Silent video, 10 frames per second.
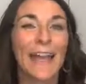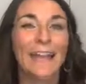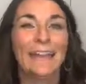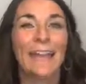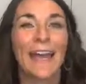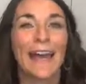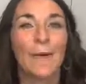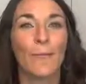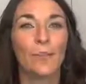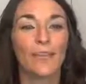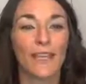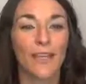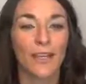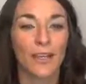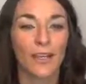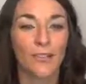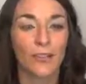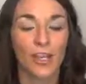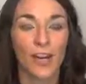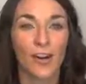And we'll just kind of
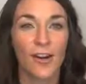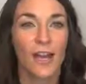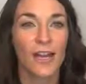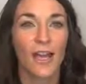share.